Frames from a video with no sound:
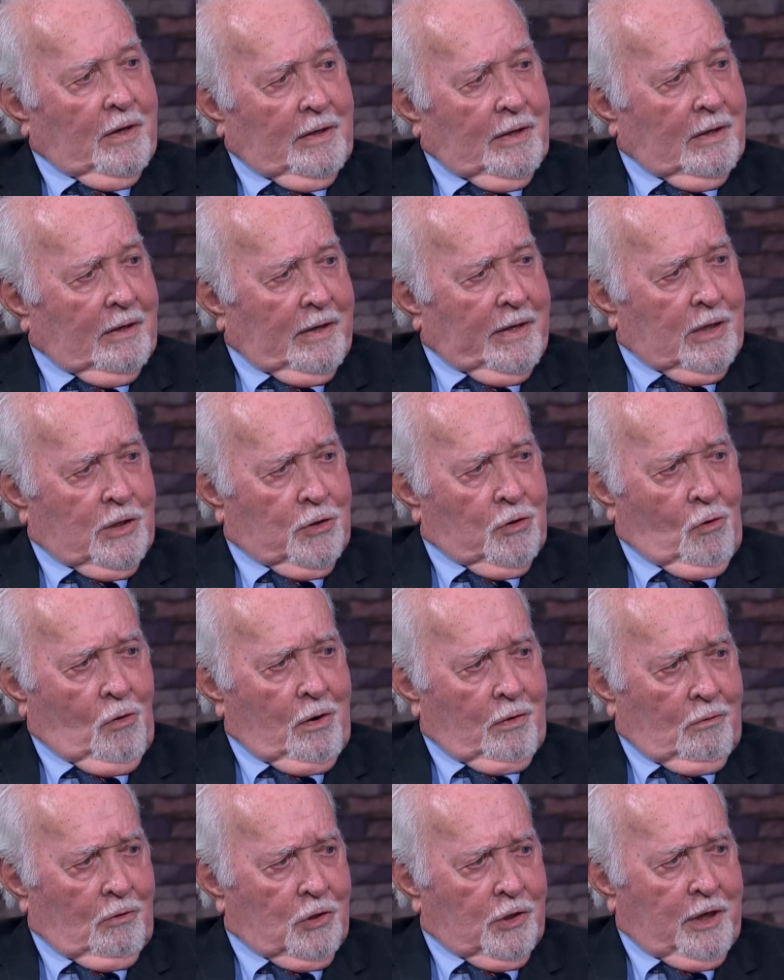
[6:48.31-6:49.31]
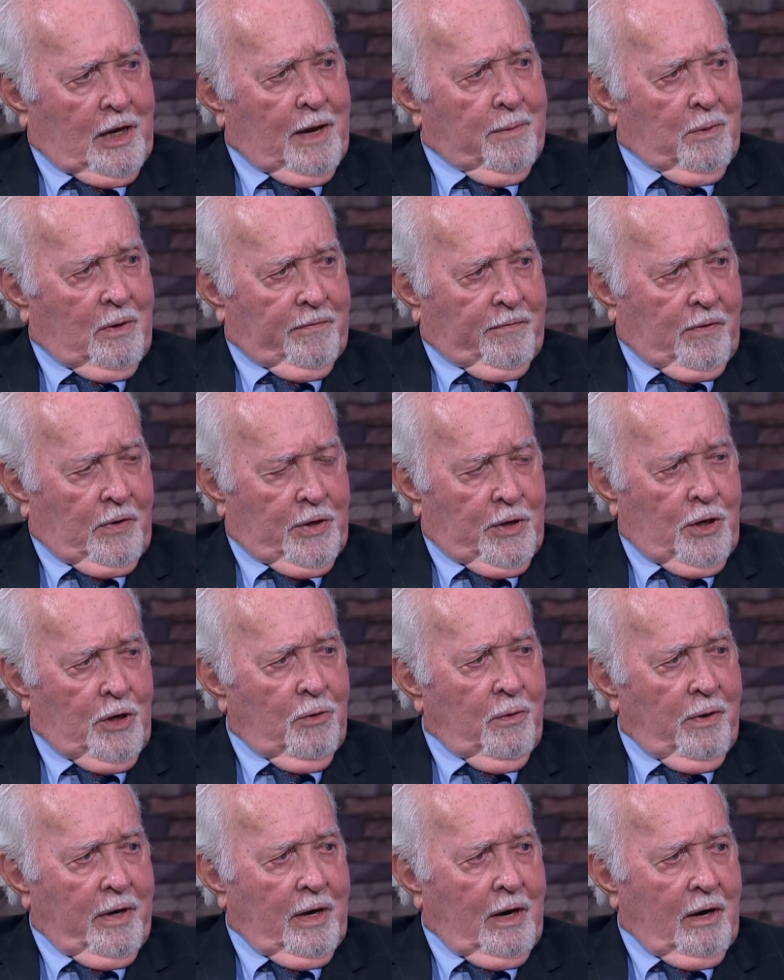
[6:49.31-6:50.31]
a little historical statement for
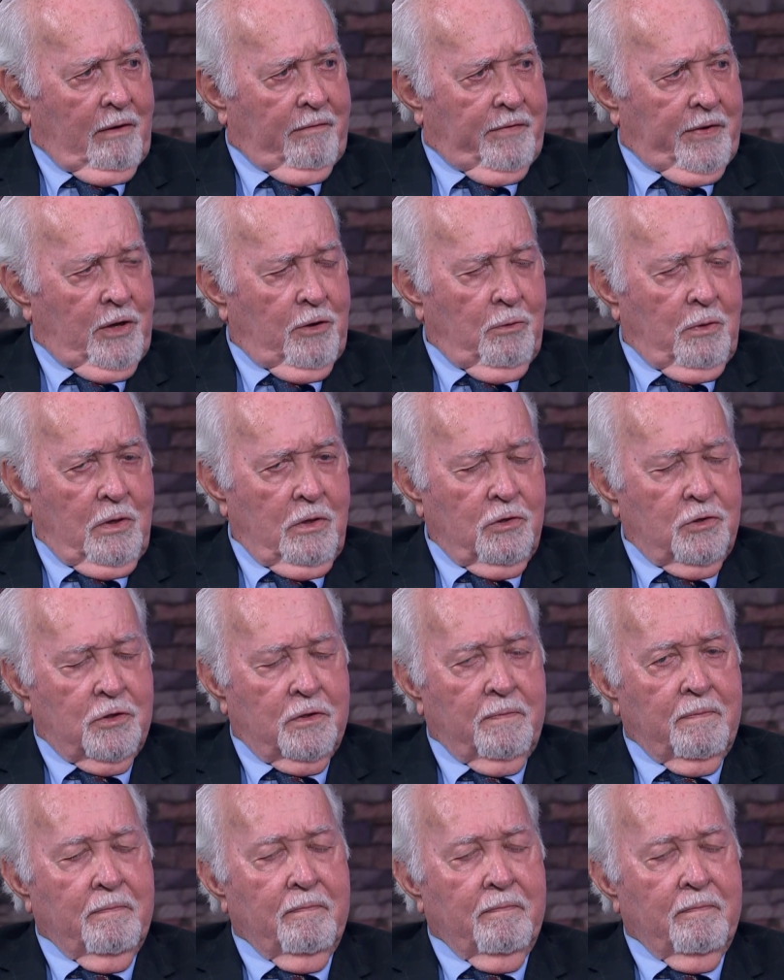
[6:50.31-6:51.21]
you and our viewers.